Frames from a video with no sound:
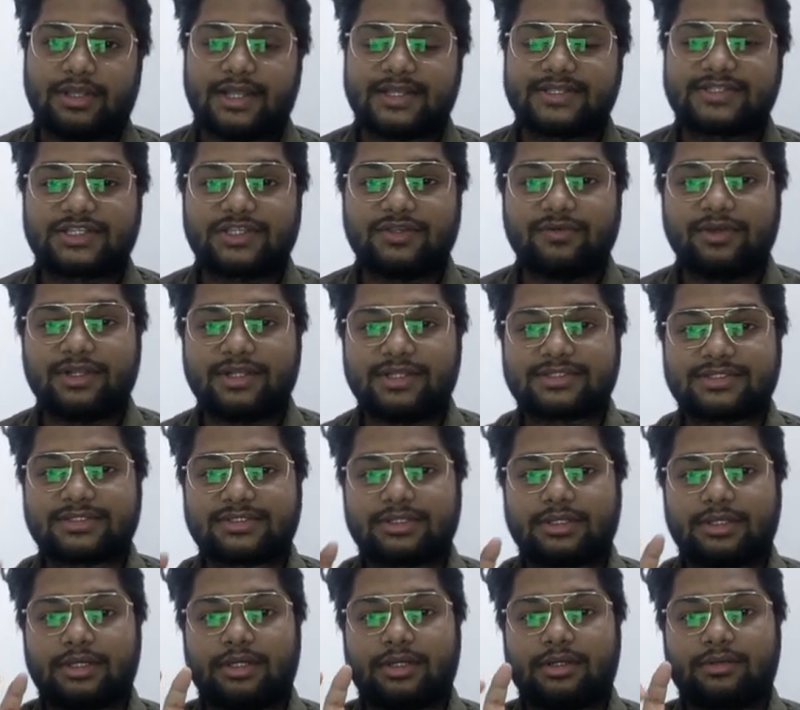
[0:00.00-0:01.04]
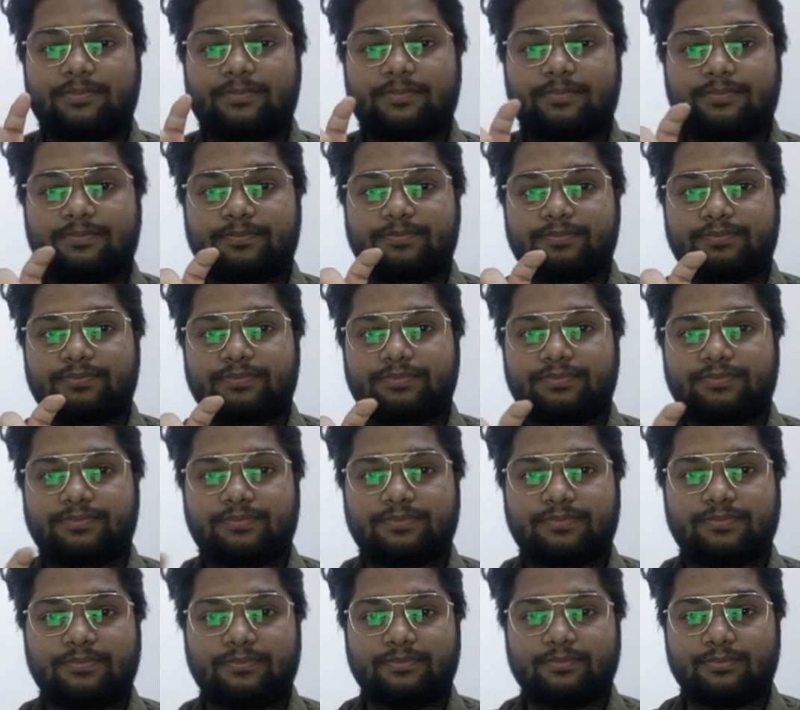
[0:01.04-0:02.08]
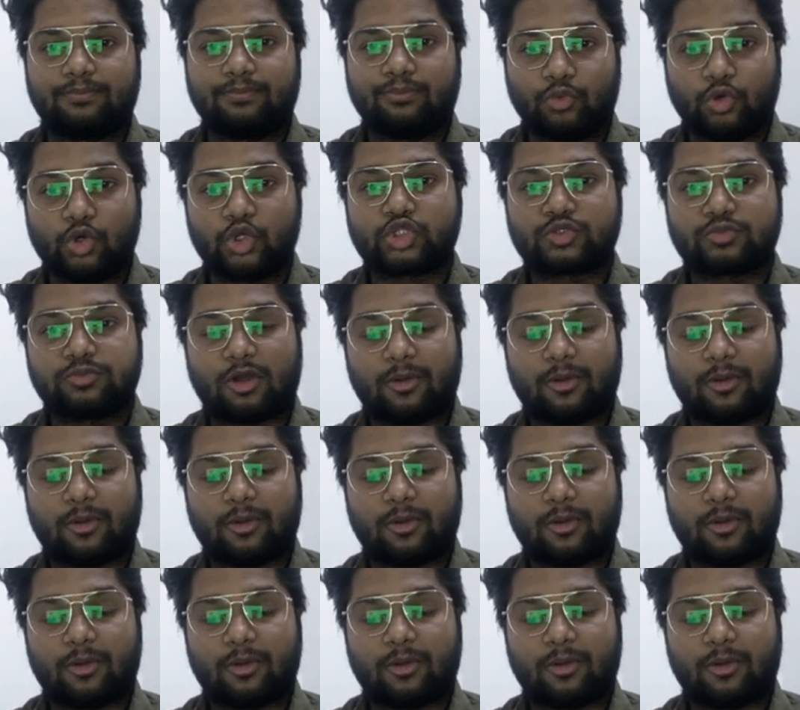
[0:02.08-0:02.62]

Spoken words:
SQL is most